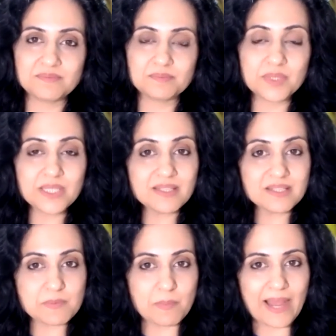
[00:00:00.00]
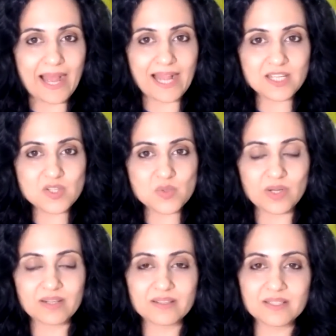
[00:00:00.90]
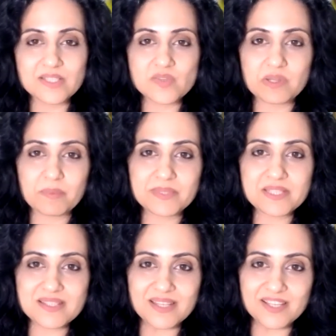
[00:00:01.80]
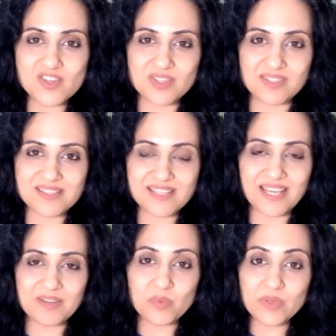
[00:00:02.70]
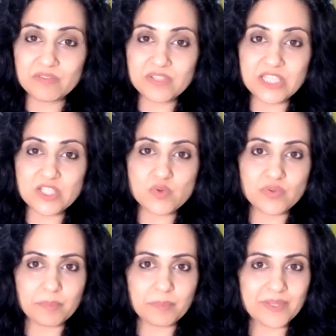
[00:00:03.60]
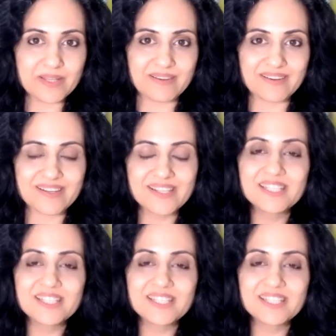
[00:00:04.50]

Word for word: bringing us back to our early development stages and where we need to repair,